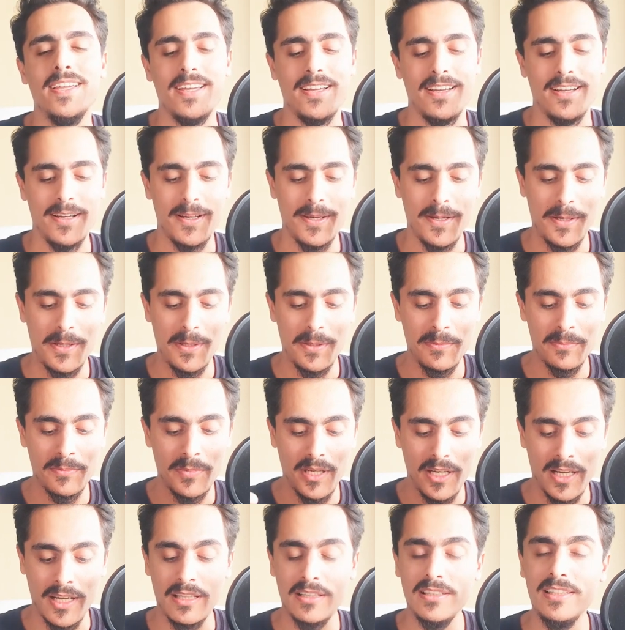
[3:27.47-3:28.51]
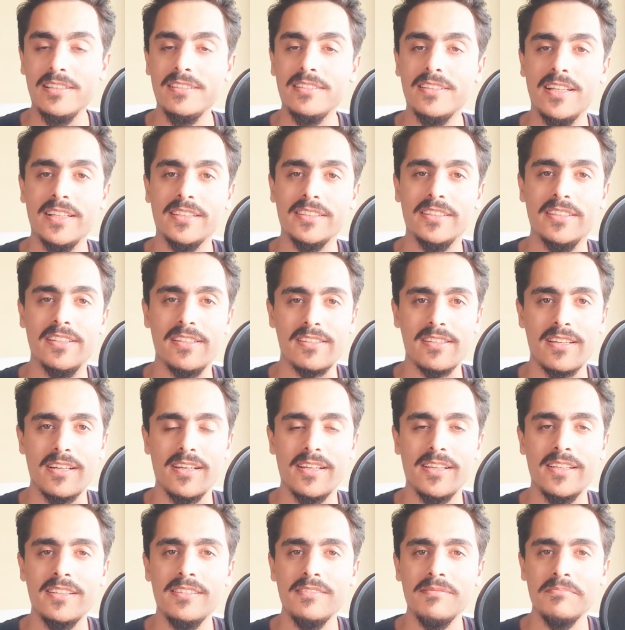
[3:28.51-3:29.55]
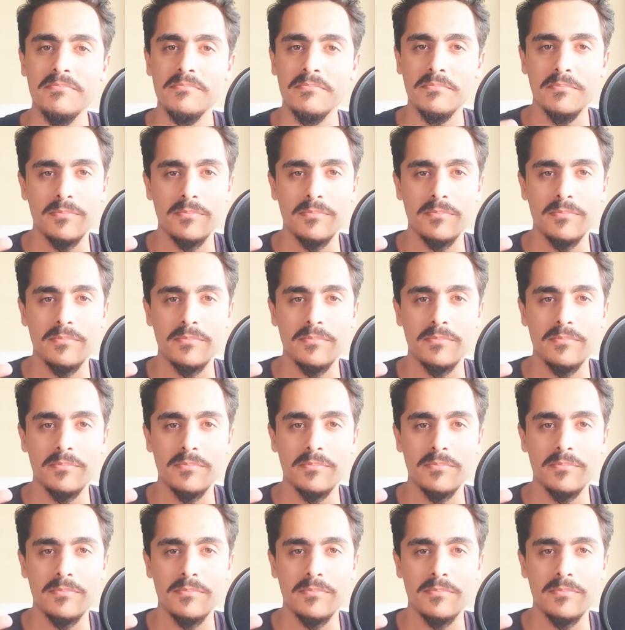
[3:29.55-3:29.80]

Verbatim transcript: Um, I really like the design,